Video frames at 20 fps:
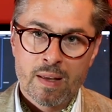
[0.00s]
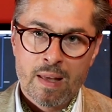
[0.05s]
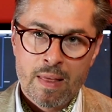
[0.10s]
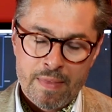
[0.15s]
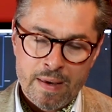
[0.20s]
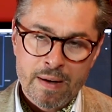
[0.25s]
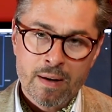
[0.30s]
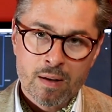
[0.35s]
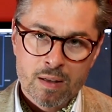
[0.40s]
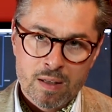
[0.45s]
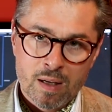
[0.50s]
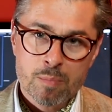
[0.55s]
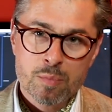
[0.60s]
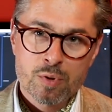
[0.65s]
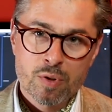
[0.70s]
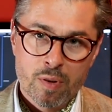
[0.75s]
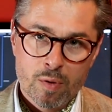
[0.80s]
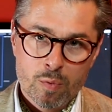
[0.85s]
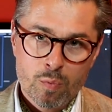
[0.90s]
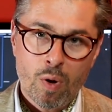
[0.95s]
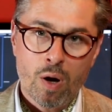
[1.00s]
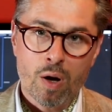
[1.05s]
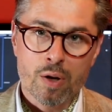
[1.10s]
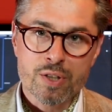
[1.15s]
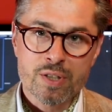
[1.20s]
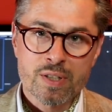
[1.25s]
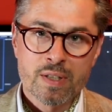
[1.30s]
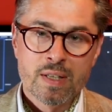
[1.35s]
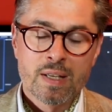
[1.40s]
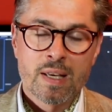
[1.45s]
and then I come to the
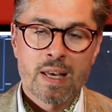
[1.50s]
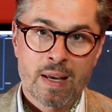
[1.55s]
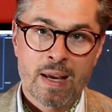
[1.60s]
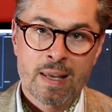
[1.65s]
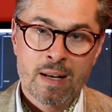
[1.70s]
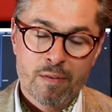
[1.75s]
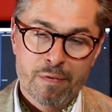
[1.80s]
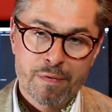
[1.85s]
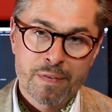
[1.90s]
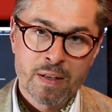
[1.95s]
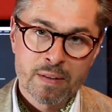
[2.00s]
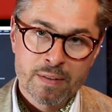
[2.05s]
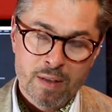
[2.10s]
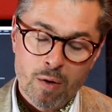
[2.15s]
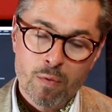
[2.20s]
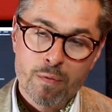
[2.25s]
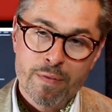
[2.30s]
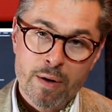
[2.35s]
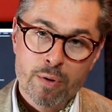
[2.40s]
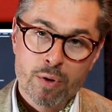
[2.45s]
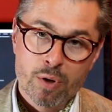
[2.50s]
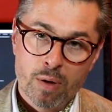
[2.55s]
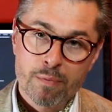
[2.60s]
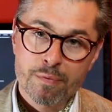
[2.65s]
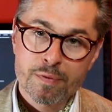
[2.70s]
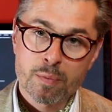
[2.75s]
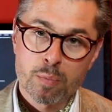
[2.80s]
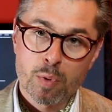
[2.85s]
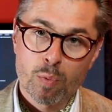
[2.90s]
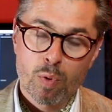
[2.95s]
watch. And I feel now very
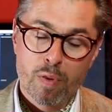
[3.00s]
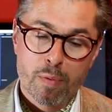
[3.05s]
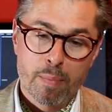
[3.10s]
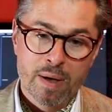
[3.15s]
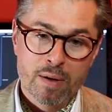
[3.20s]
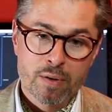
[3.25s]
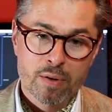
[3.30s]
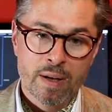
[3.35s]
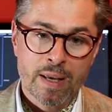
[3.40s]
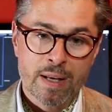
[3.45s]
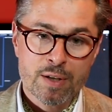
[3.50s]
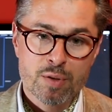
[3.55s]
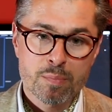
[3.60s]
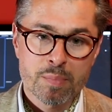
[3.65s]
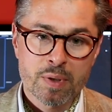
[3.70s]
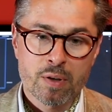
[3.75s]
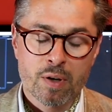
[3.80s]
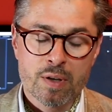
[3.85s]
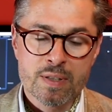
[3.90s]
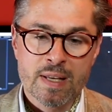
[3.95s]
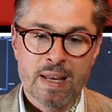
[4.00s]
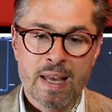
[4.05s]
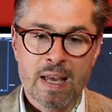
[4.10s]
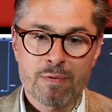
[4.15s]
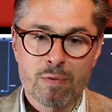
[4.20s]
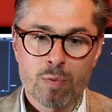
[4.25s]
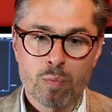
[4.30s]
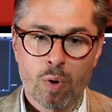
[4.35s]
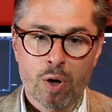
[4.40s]
comfortable with my collection because I have a